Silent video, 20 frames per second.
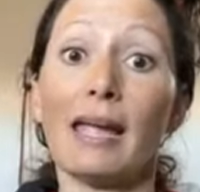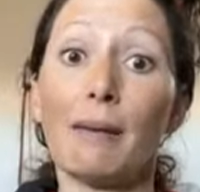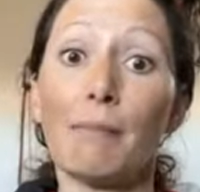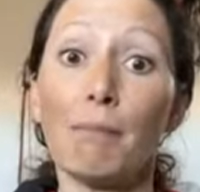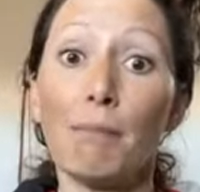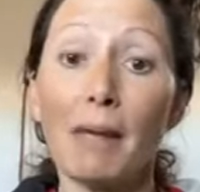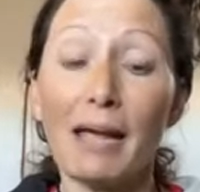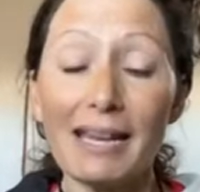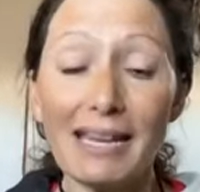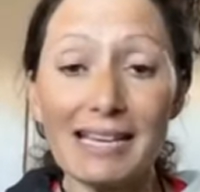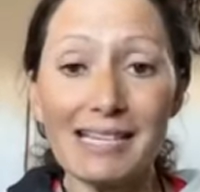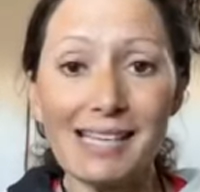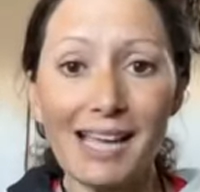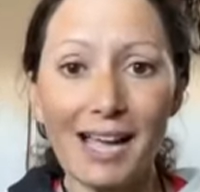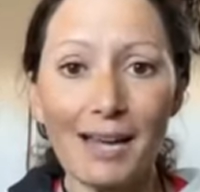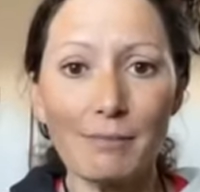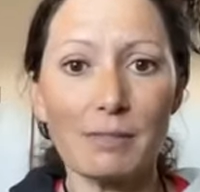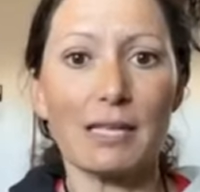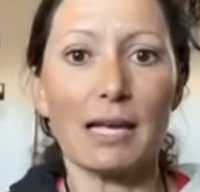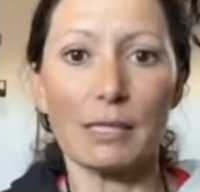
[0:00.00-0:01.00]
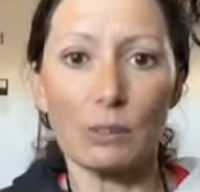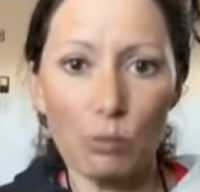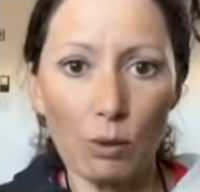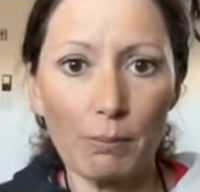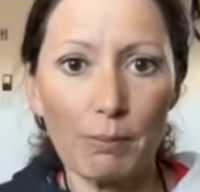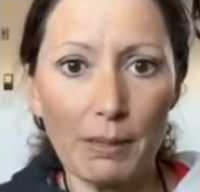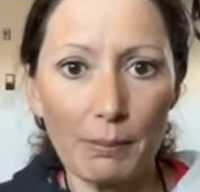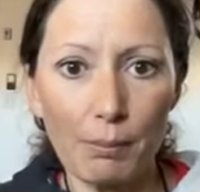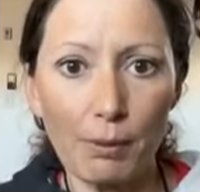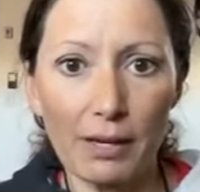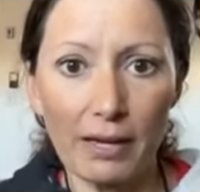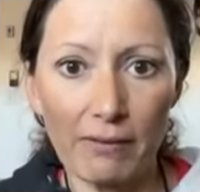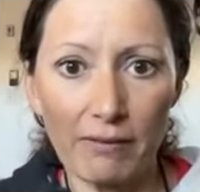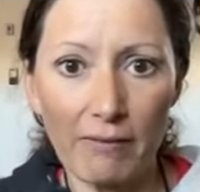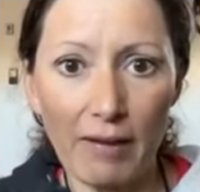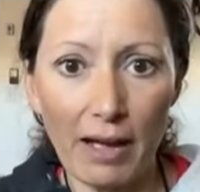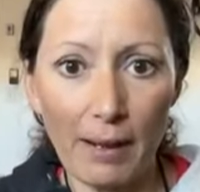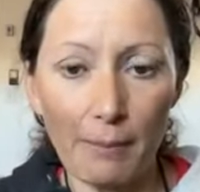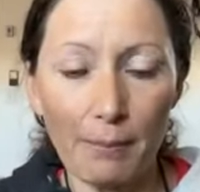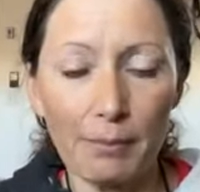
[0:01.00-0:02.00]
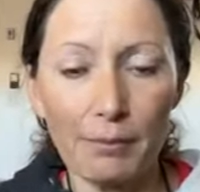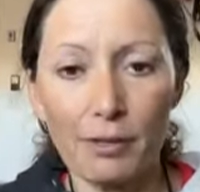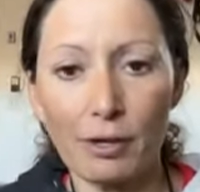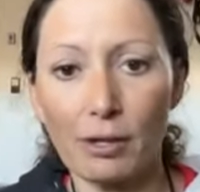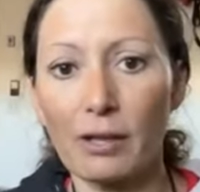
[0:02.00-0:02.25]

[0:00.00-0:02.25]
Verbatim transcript: And many times that's where people give up.